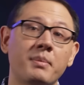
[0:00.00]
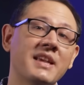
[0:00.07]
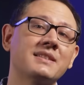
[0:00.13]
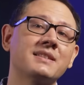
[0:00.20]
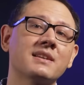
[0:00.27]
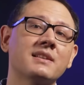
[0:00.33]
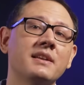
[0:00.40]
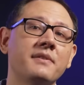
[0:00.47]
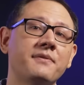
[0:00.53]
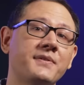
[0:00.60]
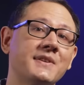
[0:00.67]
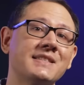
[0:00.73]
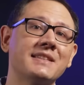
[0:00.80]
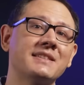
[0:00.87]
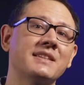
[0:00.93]
Basically,
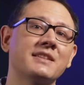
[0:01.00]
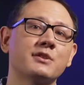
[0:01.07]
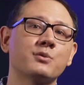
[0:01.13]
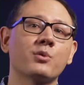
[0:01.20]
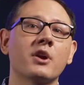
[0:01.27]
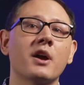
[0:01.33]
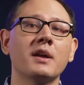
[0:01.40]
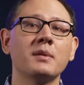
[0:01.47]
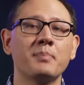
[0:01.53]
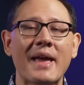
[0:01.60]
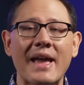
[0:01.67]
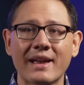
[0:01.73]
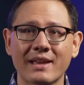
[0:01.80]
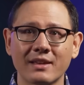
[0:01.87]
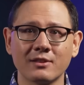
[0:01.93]
physicists were
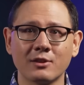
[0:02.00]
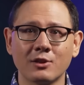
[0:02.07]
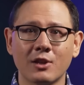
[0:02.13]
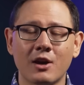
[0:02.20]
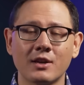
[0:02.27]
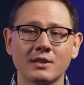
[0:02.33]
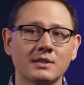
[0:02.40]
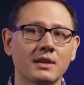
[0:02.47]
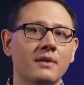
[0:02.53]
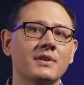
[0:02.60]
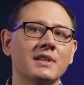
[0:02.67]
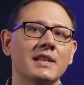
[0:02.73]
unpacking the laws of